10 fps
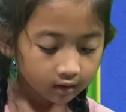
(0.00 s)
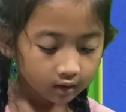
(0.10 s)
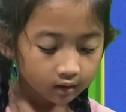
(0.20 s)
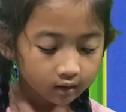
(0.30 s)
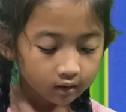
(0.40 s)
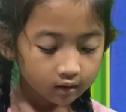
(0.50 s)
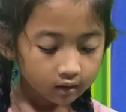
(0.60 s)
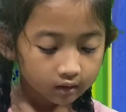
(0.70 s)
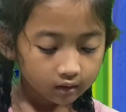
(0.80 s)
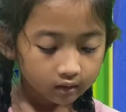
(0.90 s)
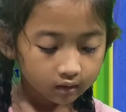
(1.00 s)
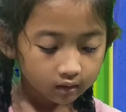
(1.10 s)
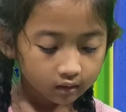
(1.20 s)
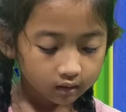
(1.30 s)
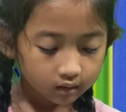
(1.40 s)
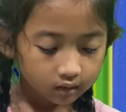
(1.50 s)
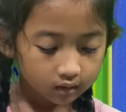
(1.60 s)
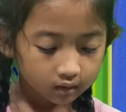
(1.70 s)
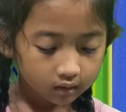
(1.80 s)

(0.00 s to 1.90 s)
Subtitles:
Nobody speaks.